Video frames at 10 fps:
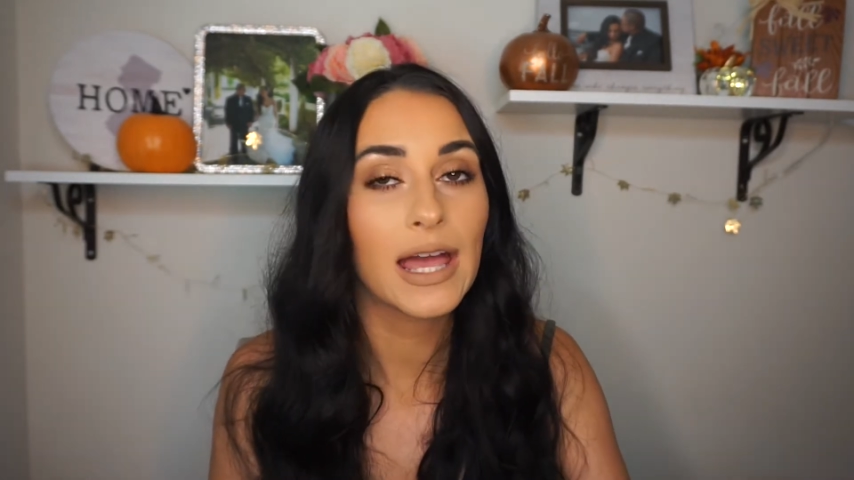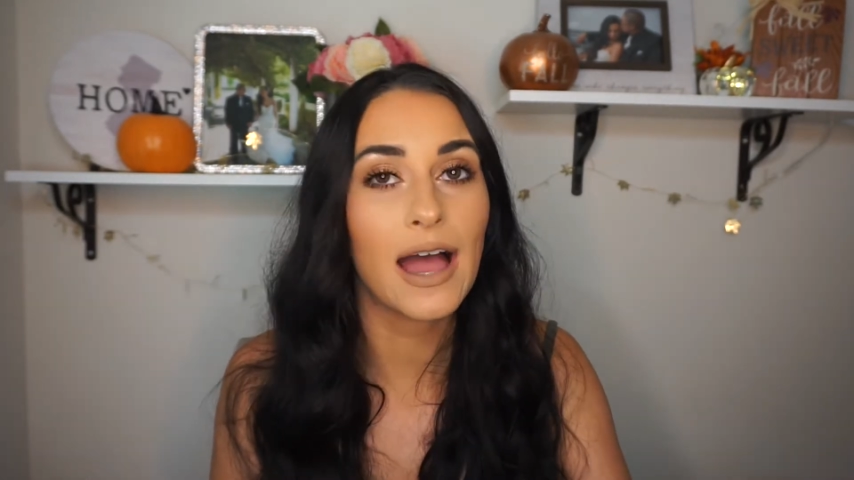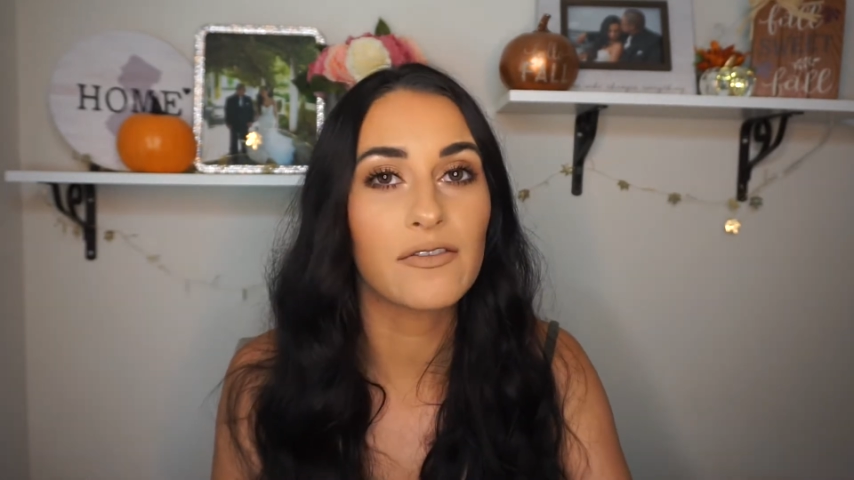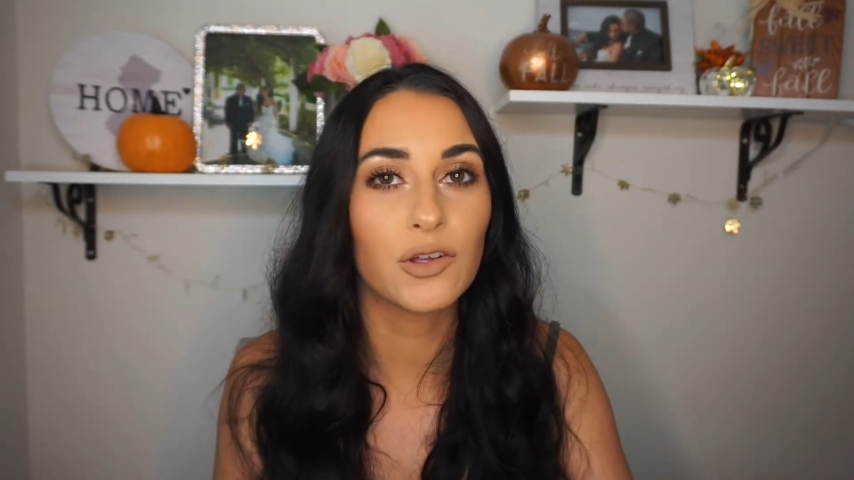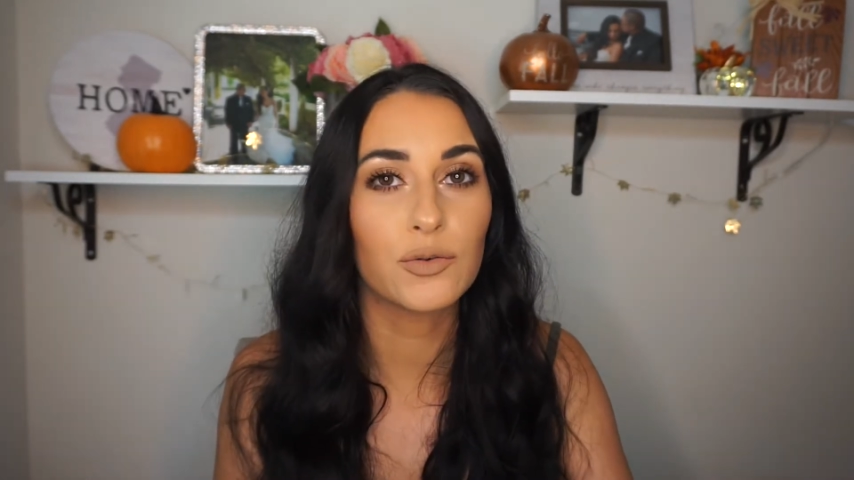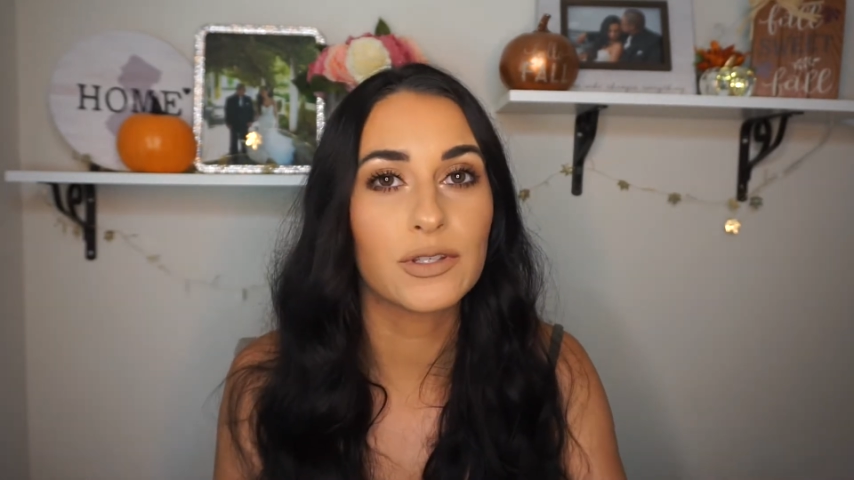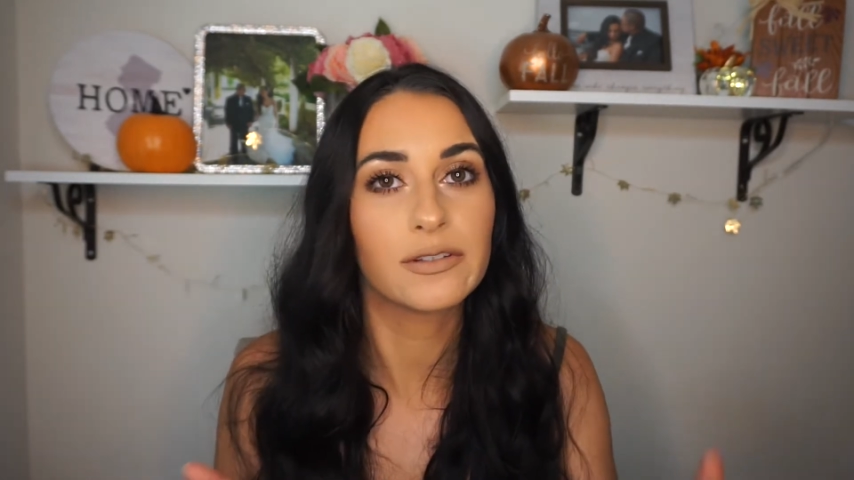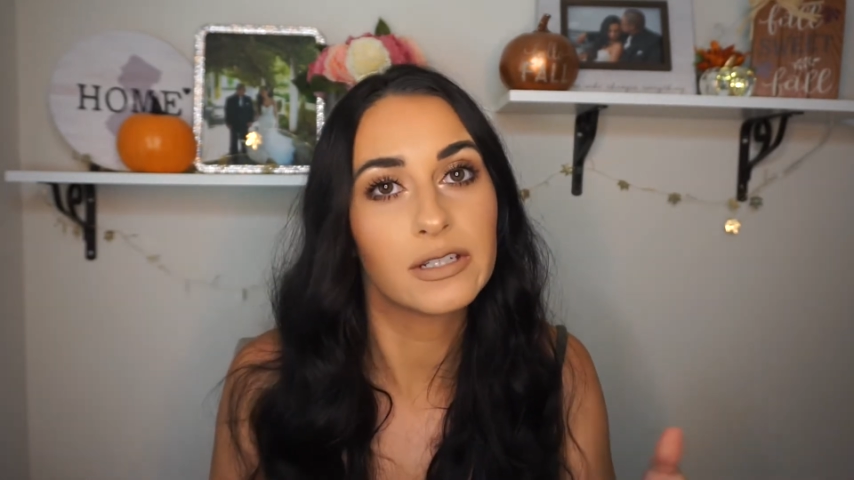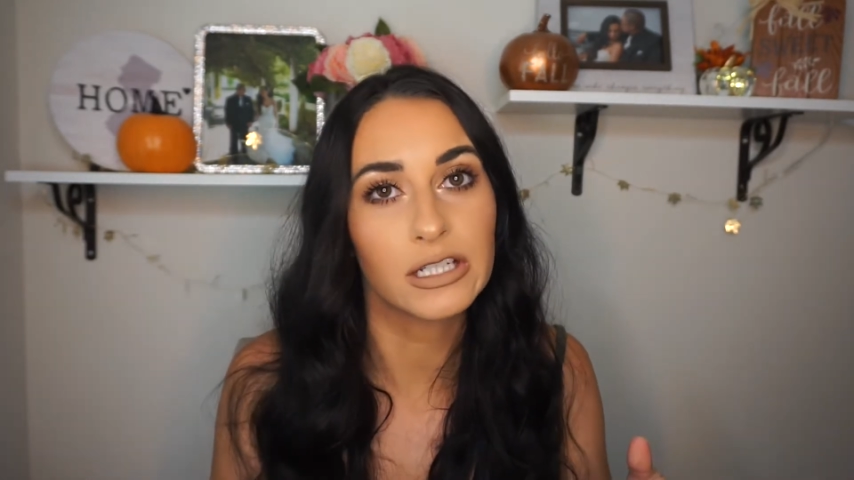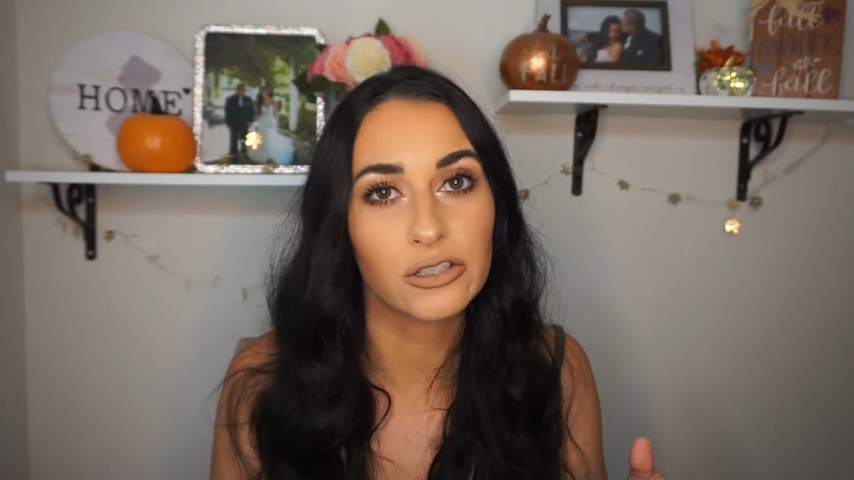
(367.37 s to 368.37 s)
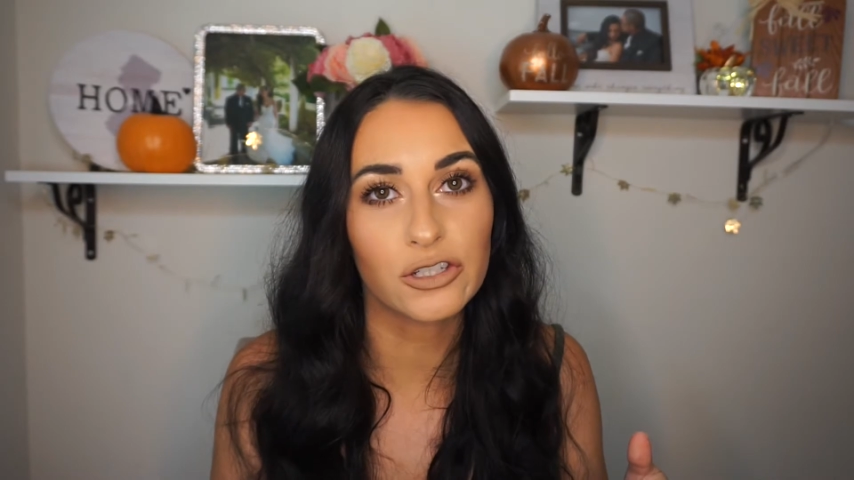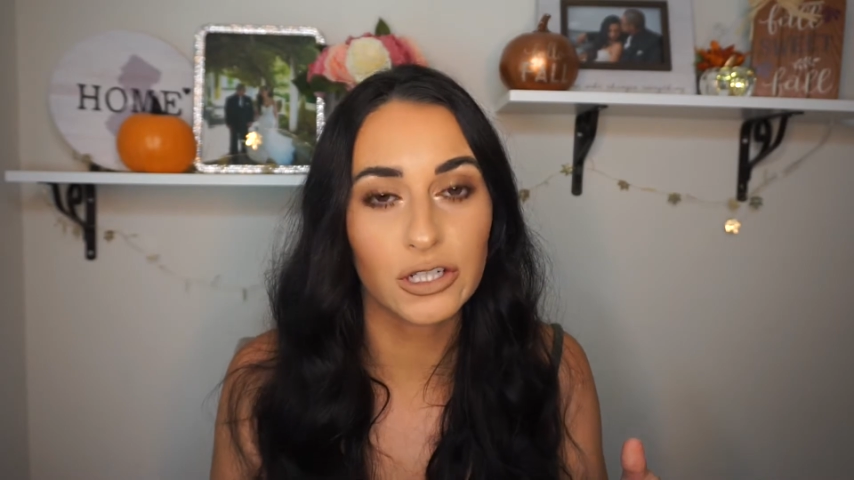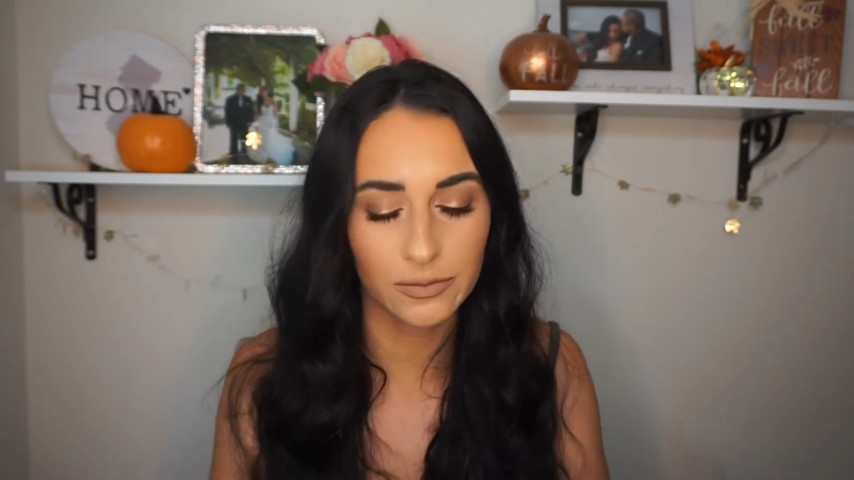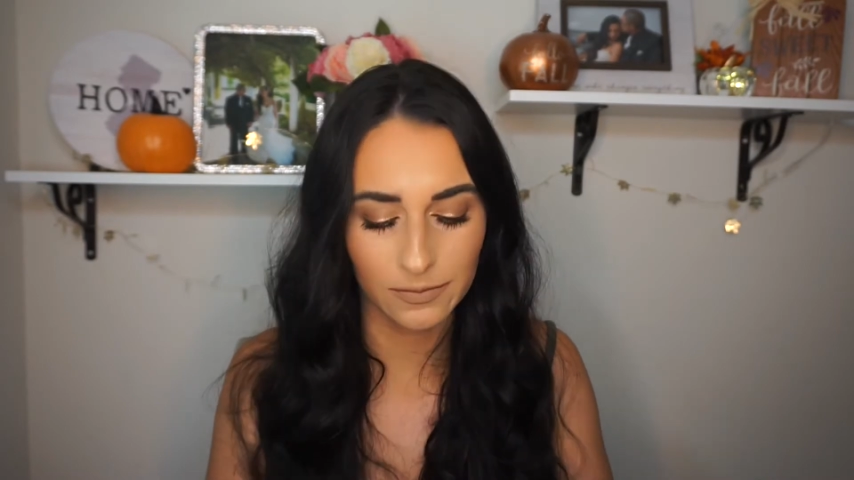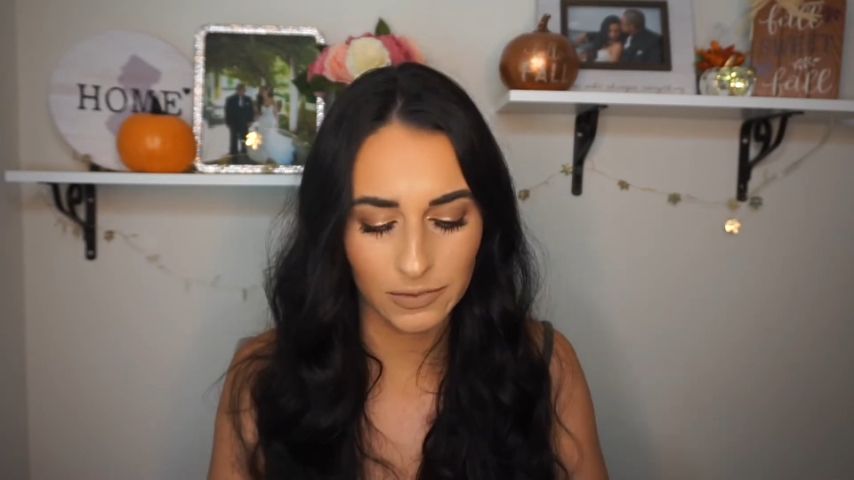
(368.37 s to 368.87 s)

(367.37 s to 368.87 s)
have those in here too.